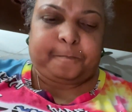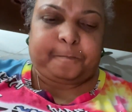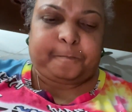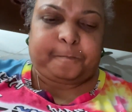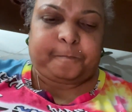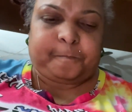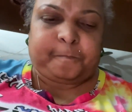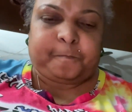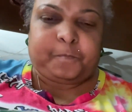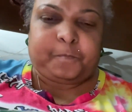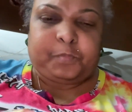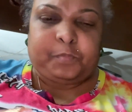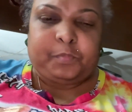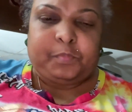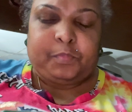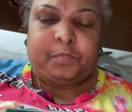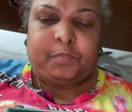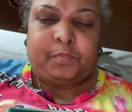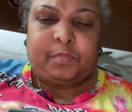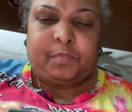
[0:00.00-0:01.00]

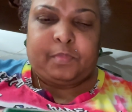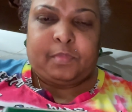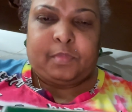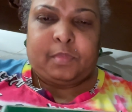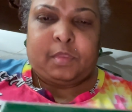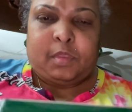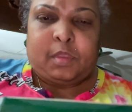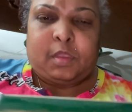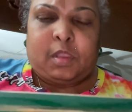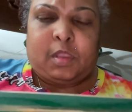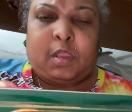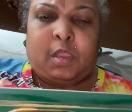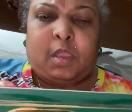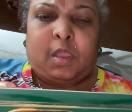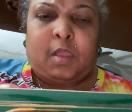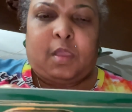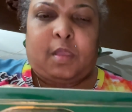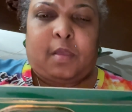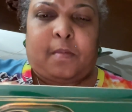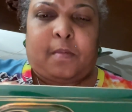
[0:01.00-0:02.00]

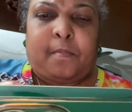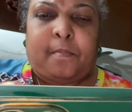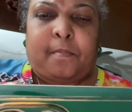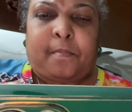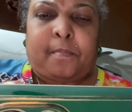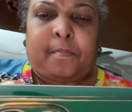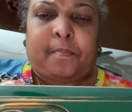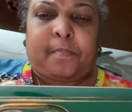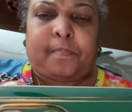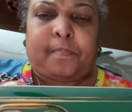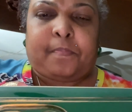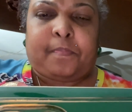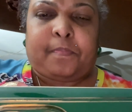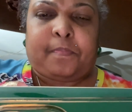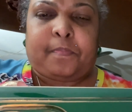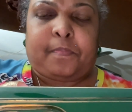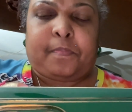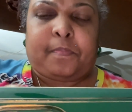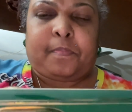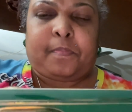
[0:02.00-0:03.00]

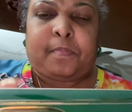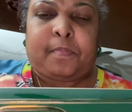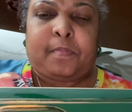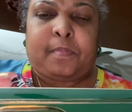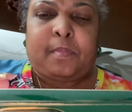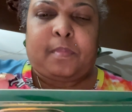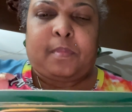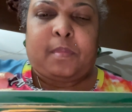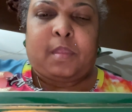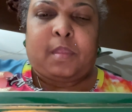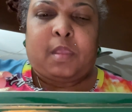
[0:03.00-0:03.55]
(silence)